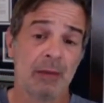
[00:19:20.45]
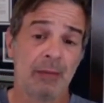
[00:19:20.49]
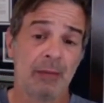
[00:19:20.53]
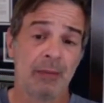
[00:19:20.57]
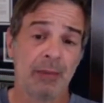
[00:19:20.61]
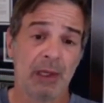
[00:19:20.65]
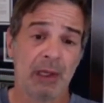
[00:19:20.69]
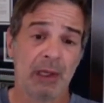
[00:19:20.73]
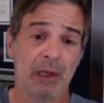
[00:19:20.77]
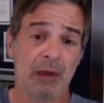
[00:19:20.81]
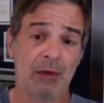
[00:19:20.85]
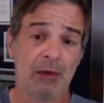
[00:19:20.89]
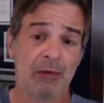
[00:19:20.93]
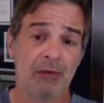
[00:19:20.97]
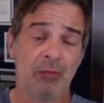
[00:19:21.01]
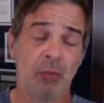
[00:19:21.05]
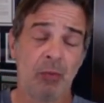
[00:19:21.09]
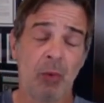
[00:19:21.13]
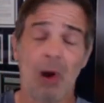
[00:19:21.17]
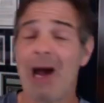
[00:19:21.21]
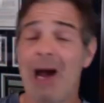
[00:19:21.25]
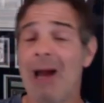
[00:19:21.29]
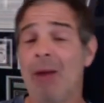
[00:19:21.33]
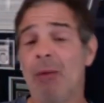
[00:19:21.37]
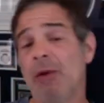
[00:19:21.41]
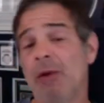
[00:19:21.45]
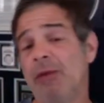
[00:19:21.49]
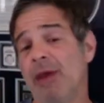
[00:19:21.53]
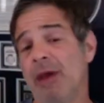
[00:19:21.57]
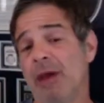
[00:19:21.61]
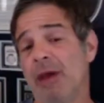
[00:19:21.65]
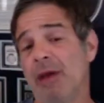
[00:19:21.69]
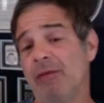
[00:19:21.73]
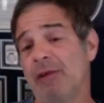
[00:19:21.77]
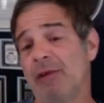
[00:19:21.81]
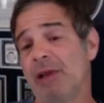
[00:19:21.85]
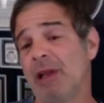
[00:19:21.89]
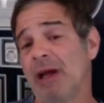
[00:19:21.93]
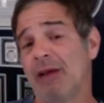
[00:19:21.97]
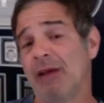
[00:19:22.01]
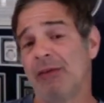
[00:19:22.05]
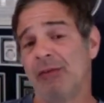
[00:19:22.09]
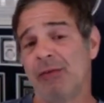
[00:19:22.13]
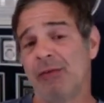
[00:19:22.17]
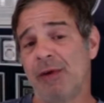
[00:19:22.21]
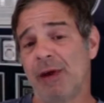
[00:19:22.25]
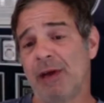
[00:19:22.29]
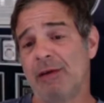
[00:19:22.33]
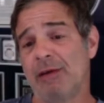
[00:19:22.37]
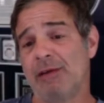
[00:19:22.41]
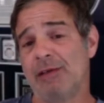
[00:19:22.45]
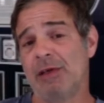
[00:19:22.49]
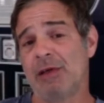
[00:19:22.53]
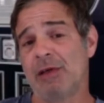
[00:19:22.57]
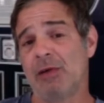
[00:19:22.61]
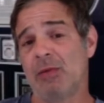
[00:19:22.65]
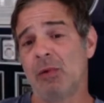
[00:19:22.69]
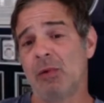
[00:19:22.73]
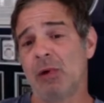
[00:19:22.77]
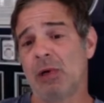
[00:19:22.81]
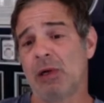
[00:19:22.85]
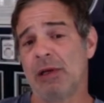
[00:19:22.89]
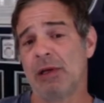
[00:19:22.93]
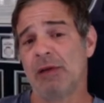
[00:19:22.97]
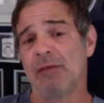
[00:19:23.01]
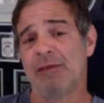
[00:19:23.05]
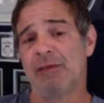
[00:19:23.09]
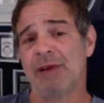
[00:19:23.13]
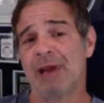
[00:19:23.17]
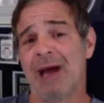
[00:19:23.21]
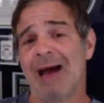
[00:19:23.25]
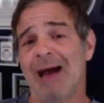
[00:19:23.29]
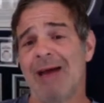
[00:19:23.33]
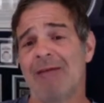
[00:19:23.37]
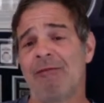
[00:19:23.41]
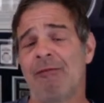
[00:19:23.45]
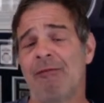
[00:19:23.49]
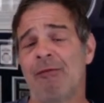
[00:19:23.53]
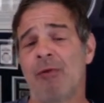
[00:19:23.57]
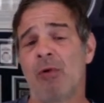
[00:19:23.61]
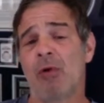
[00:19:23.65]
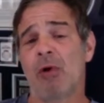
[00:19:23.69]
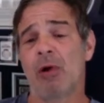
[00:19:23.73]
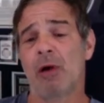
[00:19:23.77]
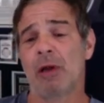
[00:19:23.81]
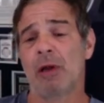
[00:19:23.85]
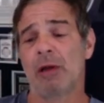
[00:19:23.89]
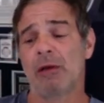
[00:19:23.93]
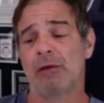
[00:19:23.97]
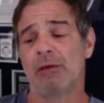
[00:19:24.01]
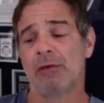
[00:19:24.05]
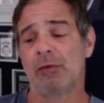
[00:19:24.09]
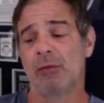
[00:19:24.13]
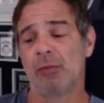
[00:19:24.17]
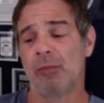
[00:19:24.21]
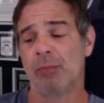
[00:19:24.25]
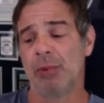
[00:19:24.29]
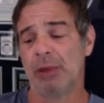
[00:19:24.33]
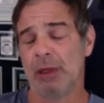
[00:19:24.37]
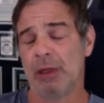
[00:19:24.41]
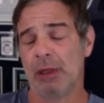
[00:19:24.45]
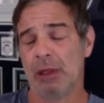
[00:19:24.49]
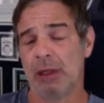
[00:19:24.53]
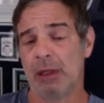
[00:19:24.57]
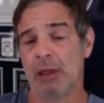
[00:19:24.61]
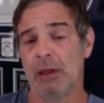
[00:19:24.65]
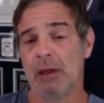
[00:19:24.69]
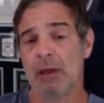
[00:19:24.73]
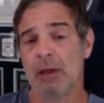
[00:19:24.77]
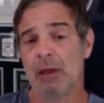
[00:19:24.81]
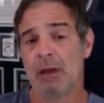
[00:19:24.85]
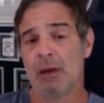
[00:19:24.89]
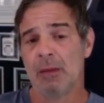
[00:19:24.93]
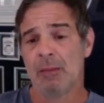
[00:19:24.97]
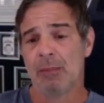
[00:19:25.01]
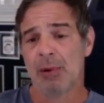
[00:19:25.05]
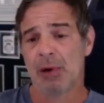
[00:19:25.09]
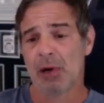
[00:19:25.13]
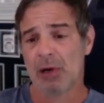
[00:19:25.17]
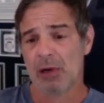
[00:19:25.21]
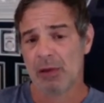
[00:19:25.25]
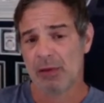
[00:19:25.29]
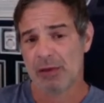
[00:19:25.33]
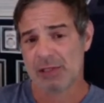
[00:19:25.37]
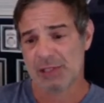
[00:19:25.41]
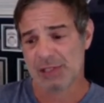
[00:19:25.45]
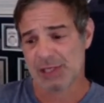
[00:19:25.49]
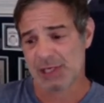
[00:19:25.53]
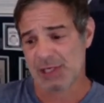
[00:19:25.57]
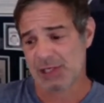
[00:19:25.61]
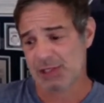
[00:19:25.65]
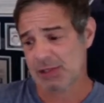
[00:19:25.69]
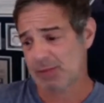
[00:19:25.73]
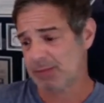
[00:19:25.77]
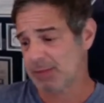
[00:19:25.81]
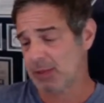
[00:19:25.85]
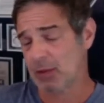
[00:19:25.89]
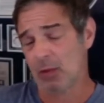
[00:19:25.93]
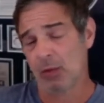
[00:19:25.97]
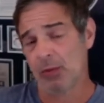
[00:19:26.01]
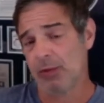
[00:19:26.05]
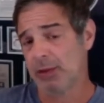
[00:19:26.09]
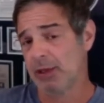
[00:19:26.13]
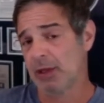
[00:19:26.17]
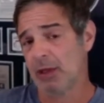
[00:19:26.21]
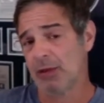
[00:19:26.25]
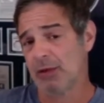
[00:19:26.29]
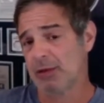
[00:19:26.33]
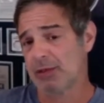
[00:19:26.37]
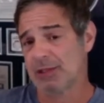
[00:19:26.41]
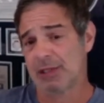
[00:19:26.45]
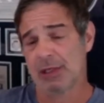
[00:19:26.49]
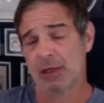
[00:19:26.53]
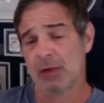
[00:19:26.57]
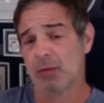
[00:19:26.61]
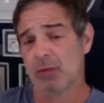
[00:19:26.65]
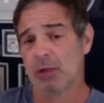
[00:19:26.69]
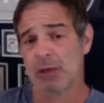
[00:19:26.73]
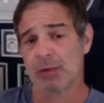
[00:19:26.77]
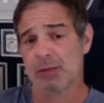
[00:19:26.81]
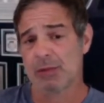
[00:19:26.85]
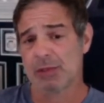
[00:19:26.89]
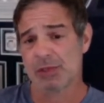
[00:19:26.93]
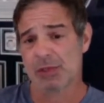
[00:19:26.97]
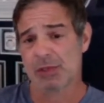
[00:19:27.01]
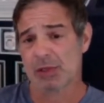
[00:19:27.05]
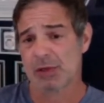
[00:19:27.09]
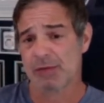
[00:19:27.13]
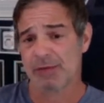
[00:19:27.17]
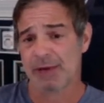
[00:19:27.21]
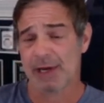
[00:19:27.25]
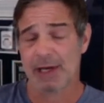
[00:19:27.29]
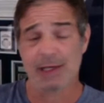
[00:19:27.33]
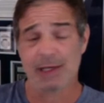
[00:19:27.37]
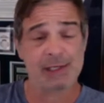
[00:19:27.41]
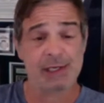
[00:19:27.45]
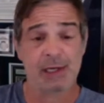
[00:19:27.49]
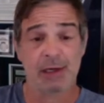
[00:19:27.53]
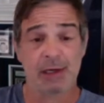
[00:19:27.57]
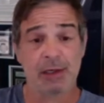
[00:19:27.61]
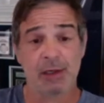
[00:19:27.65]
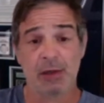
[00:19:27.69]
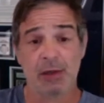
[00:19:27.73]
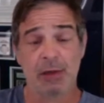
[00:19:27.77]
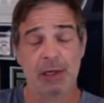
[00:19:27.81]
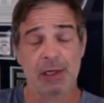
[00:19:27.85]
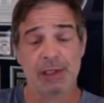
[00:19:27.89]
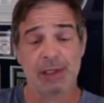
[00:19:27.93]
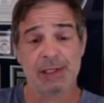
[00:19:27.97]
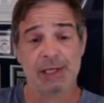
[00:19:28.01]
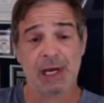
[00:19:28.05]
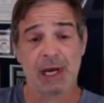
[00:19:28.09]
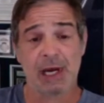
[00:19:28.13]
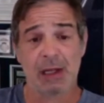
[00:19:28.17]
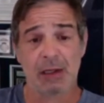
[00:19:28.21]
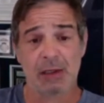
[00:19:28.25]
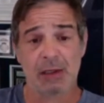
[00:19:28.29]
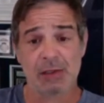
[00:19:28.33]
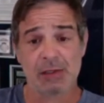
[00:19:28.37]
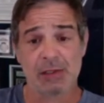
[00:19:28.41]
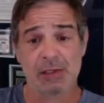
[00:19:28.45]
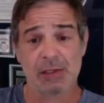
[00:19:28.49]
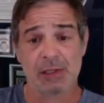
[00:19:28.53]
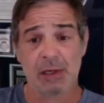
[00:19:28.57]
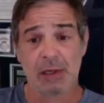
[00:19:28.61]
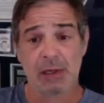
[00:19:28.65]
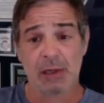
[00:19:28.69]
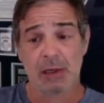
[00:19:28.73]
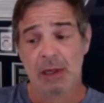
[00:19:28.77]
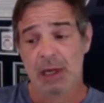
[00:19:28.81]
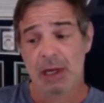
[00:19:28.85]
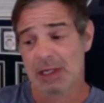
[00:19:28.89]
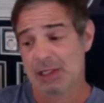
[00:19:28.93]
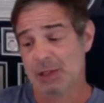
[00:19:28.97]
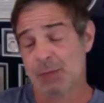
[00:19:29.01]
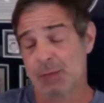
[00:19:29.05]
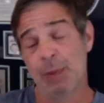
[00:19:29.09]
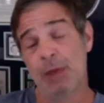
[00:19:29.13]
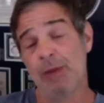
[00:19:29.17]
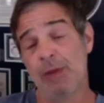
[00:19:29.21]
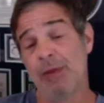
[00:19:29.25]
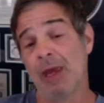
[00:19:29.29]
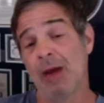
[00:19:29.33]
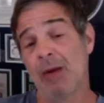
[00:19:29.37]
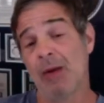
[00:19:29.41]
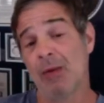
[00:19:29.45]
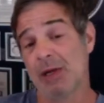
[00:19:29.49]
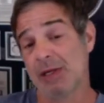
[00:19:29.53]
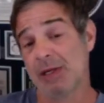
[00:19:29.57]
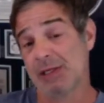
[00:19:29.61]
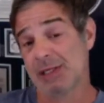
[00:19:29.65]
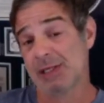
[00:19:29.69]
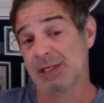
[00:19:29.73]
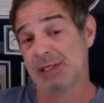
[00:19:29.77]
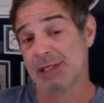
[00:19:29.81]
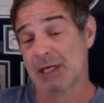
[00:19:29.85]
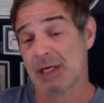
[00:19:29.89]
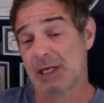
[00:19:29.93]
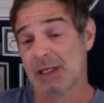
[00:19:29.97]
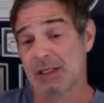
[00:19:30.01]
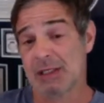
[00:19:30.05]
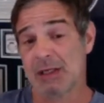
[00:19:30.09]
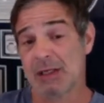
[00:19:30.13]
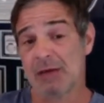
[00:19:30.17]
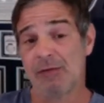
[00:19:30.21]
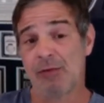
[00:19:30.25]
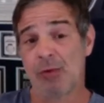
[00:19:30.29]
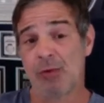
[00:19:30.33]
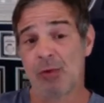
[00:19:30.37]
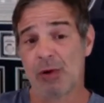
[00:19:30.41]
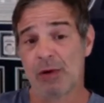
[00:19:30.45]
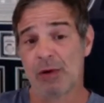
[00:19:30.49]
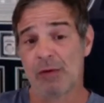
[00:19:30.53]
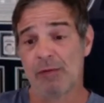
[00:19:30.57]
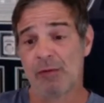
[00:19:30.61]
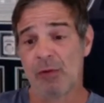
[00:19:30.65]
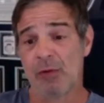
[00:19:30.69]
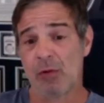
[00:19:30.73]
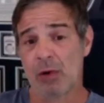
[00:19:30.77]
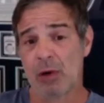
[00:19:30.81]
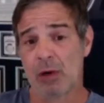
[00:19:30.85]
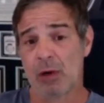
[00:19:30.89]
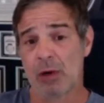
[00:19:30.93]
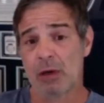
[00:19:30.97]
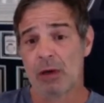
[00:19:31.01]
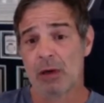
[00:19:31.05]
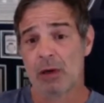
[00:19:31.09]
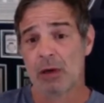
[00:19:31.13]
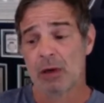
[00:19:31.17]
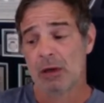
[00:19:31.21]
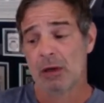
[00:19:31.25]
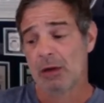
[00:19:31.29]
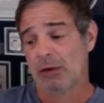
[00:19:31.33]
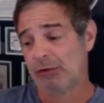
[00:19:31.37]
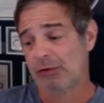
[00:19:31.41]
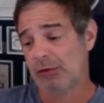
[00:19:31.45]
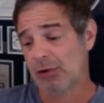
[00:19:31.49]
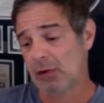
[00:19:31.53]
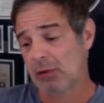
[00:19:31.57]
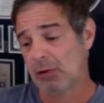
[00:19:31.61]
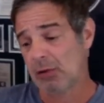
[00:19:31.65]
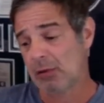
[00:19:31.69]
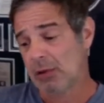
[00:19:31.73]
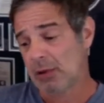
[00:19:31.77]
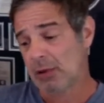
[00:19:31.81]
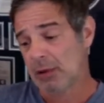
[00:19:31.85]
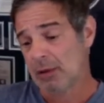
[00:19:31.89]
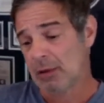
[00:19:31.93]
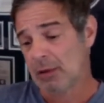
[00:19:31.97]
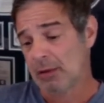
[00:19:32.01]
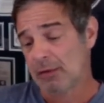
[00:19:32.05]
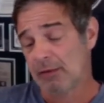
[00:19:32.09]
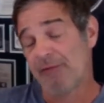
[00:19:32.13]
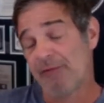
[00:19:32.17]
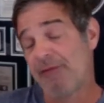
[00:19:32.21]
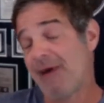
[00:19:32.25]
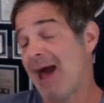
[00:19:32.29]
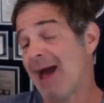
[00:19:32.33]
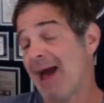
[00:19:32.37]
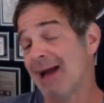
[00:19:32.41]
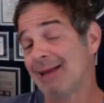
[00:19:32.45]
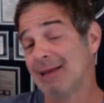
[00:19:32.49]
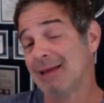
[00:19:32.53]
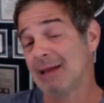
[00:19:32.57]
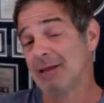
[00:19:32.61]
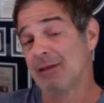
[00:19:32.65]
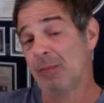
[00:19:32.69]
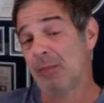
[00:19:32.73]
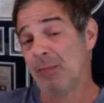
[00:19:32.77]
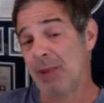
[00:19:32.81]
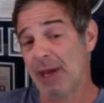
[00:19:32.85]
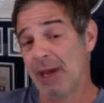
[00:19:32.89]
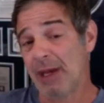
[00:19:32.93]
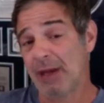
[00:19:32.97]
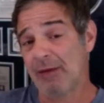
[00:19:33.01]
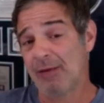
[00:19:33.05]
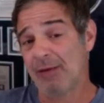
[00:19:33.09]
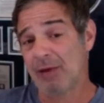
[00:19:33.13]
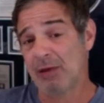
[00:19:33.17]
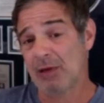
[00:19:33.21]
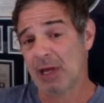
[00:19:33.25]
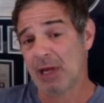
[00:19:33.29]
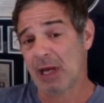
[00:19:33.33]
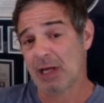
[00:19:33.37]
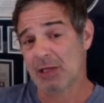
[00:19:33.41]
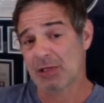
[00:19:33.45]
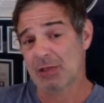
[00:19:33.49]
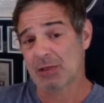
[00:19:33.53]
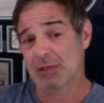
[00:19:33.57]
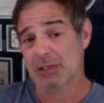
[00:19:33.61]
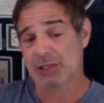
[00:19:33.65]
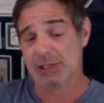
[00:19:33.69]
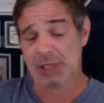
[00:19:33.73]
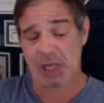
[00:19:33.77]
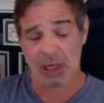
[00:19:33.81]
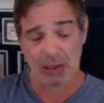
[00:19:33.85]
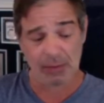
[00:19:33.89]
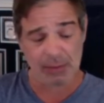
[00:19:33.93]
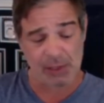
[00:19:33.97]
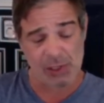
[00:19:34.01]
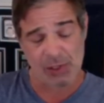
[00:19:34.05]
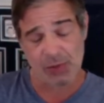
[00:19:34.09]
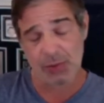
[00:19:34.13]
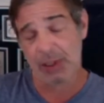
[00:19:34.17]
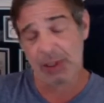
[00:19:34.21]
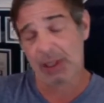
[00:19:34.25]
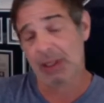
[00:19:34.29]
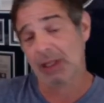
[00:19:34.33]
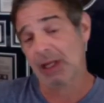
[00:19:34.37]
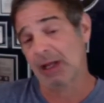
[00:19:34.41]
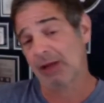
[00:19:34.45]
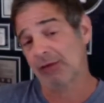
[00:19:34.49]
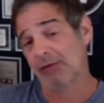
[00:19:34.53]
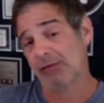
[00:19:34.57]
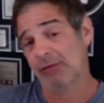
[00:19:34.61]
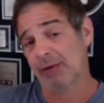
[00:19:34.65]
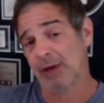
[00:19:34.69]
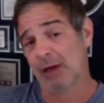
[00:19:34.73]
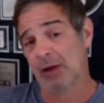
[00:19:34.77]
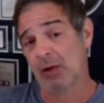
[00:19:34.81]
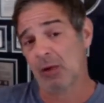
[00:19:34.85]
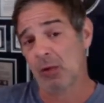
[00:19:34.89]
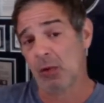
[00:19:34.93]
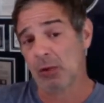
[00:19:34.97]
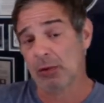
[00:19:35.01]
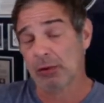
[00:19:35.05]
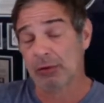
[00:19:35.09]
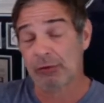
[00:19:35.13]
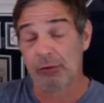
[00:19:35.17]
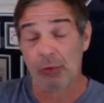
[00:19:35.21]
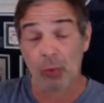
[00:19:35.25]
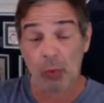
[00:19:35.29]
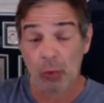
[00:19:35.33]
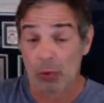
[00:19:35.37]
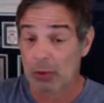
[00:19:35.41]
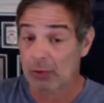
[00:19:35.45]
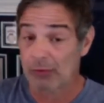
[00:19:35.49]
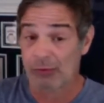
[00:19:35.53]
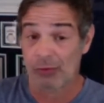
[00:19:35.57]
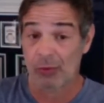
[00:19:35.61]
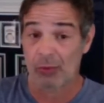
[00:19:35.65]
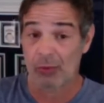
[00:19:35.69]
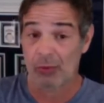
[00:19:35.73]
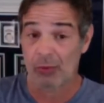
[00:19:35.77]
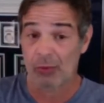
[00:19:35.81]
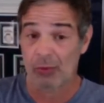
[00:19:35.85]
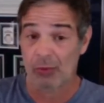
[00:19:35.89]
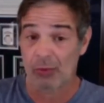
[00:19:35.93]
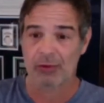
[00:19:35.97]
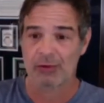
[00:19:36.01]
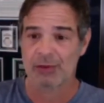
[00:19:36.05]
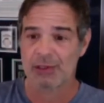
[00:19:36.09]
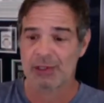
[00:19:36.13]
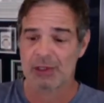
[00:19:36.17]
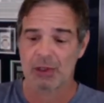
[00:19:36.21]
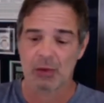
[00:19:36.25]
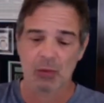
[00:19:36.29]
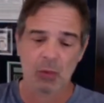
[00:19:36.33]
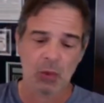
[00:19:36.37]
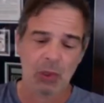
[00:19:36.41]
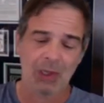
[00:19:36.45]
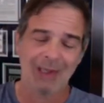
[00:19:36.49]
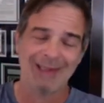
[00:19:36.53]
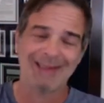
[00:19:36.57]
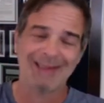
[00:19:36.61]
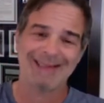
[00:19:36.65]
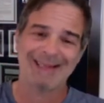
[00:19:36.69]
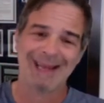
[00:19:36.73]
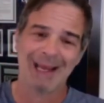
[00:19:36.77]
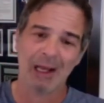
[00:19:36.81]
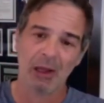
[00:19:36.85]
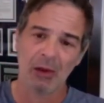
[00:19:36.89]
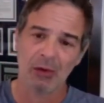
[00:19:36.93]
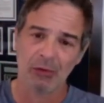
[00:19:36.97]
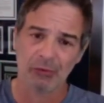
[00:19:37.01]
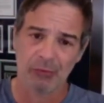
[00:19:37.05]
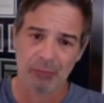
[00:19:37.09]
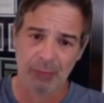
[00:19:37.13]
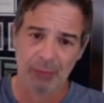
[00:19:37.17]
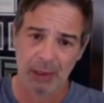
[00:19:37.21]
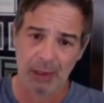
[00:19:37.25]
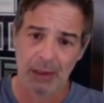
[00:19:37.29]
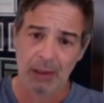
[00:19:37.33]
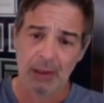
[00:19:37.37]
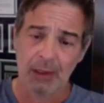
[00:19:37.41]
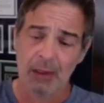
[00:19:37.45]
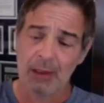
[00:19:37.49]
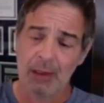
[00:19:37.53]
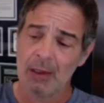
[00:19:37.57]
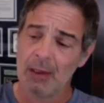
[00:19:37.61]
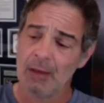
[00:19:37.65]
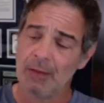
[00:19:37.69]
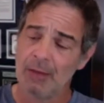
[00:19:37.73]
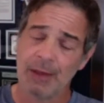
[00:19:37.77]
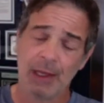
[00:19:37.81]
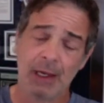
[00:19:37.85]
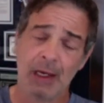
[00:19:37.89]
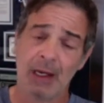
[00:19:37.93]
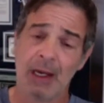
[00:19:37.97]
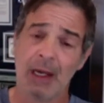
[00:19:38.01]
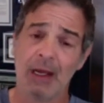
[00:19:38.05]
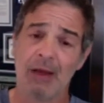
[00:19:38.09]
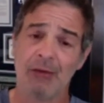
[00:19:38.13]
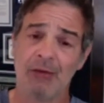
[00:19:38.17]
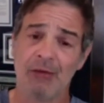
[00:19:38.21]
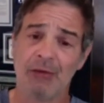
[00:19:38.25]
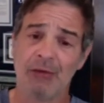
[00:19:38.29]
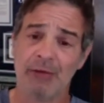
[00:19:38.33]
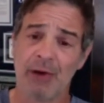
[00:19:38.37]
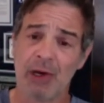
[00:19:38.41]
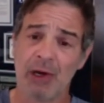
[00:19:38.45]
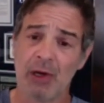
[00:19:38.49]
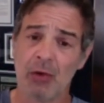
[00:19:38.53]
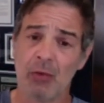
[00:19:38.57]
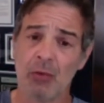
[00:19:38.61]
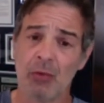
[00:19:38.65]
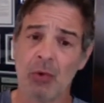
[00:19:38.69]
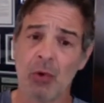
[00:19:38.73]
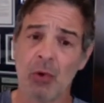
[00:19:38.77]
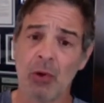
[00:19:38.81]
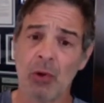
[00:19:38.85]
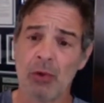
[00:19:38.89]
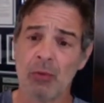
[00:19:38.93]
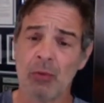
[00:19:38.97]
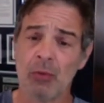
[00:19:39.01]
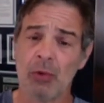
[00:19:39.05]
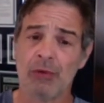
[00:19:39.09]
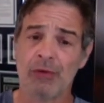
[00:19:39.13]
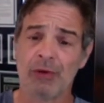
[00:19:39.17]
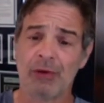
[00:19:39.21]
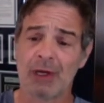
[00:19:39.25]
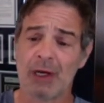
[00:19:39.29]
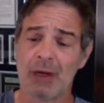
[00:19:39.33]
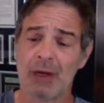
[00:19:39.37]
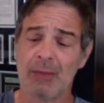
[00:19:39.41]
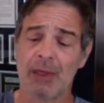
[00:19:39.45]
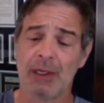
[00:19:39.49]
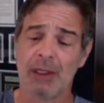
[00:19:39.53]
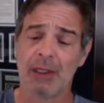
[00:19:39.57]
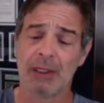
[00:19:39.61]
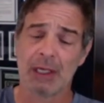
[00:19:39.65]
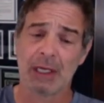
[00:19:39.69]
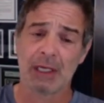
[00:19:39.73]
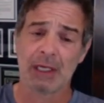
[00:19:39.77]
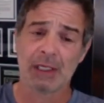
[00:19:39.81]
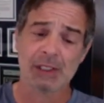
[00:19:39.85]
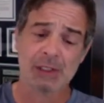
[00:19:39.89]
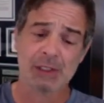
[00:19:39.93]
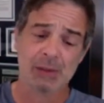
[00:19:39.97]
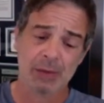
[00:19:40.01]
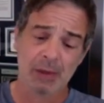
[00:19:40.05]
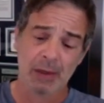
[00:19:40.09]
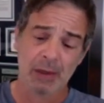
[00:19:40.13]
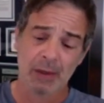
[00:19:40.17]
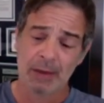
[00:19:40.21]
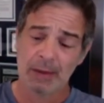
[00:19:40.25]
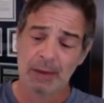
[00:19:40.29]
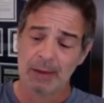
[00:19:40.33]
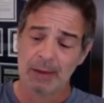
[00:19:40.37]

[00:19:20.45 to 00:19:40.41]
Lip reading: Because why would they have classified tier one if not for it to be part of the system? The only other tier one reserve asset are US dollars. And it's been that way since 1944. So the fact that the Bank of International Settlements reclassified gold as the world's only other tier one tells me that it has a vital role in what's coming next.